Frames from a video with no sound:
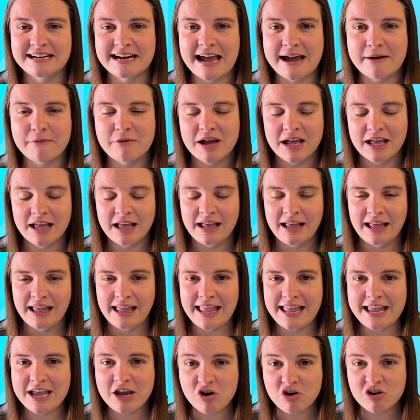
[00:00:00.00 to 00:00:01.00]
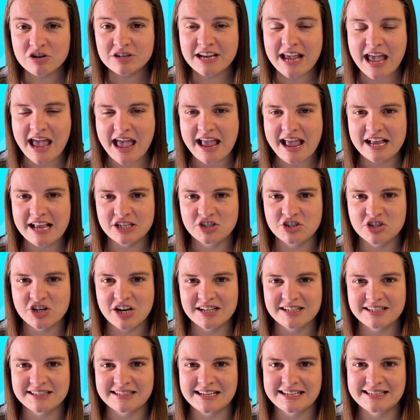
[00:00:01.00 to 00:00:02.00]
Now, he could get his
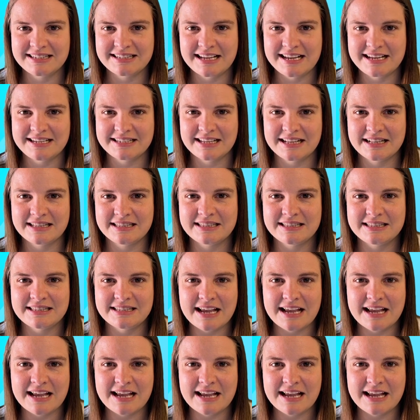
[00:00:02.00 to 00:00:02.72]
chance this season,